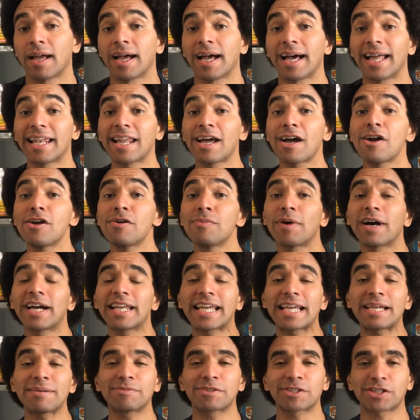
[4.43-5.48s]
Hello, my
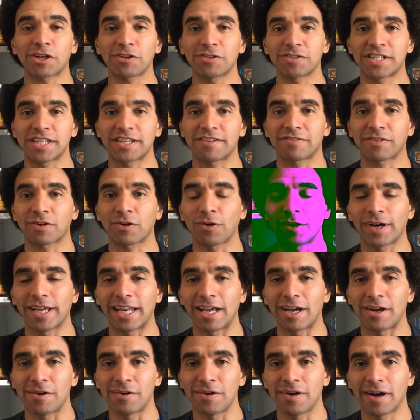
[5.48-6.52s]
name's Joseph
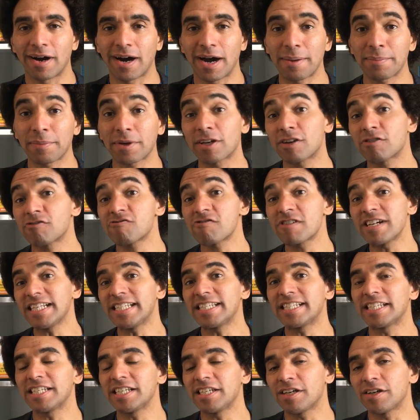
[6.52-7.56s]
Coelho. I'm going to read
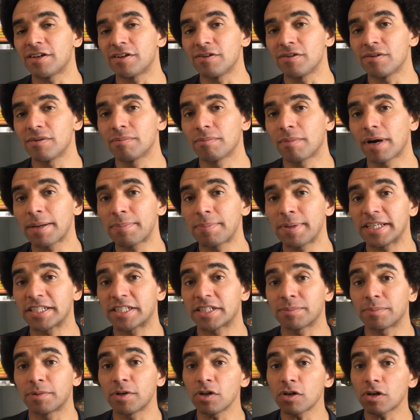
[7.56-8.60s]
to you my
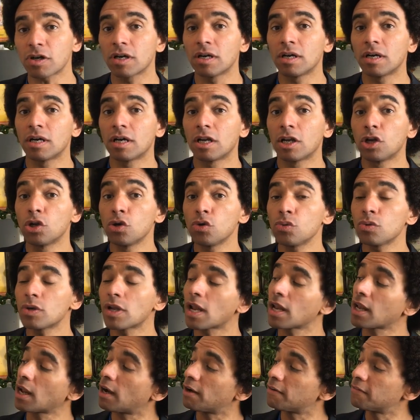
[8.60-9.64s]
picture book, Luna
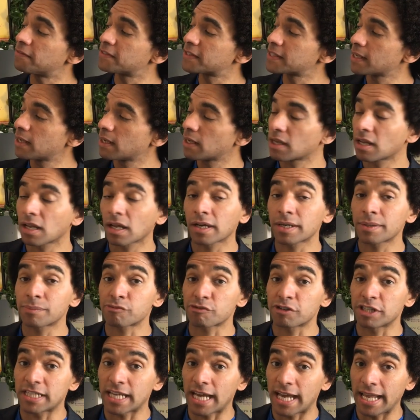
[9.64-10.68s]
Loves
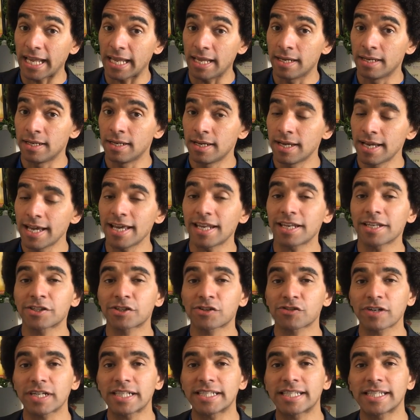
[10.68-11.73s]
Library Day,
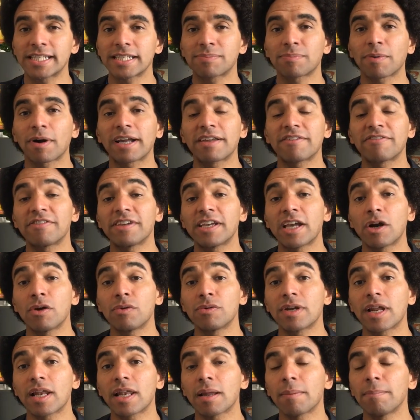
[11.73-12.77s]
illustrated by
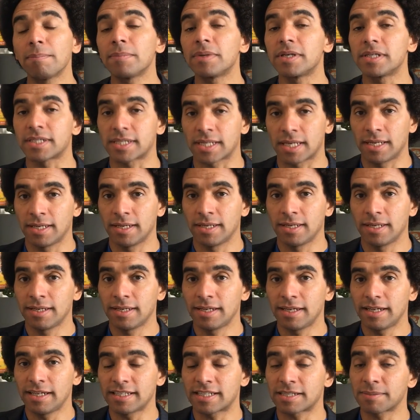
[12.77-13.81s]
Fiona Lumbers.
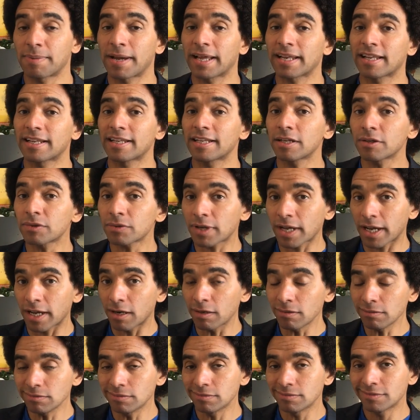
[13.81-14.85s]
It's about a little
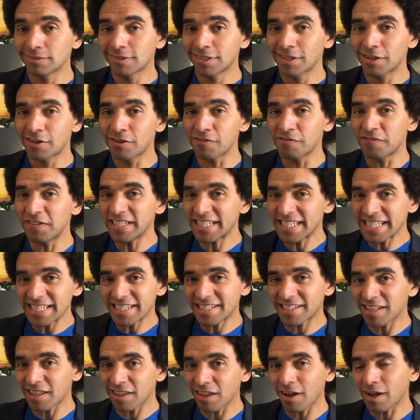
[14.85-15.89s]
girl who visits
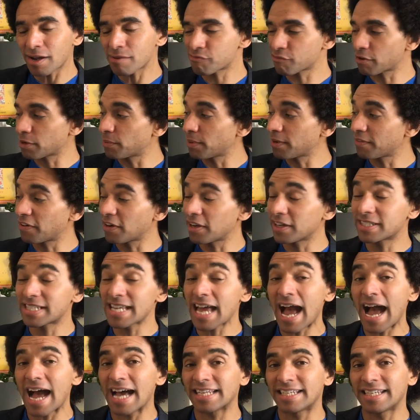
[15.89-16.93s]
the library with her
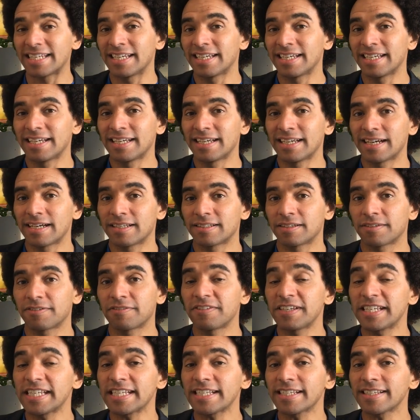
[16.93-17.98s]
dad and the
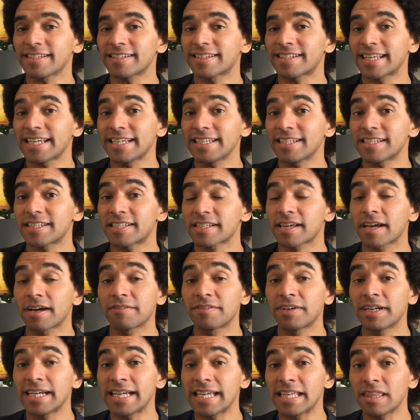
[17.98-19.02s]
things they
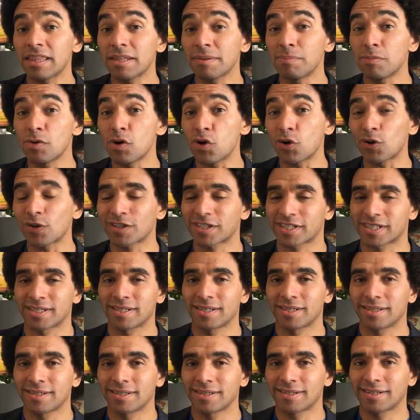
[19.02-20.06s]
discover in the books.
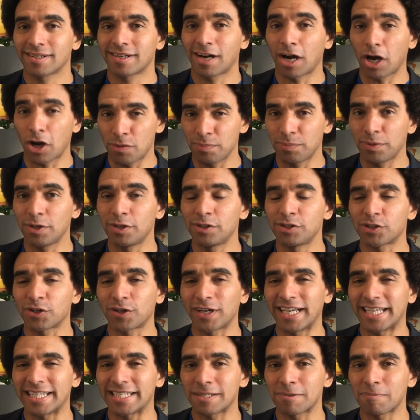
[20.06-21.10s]
I hope you enjoy
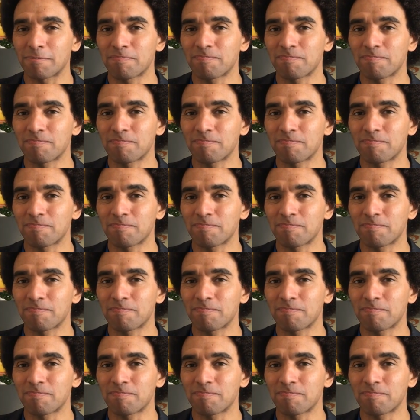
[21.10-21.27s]
it.